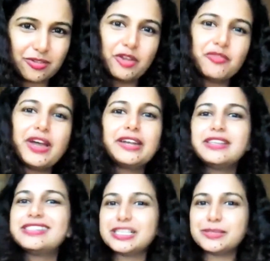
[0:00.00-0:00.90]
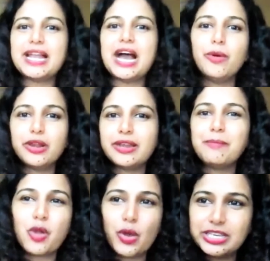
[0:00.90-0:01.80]
or if it had just been our
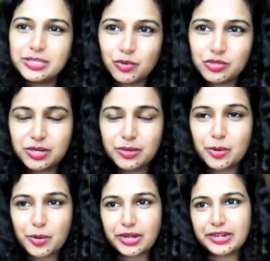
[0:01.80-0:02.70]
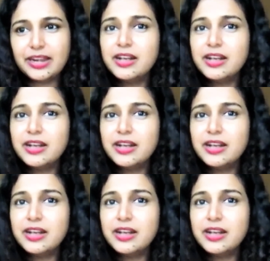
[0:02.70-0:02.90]
employees posting about it, right?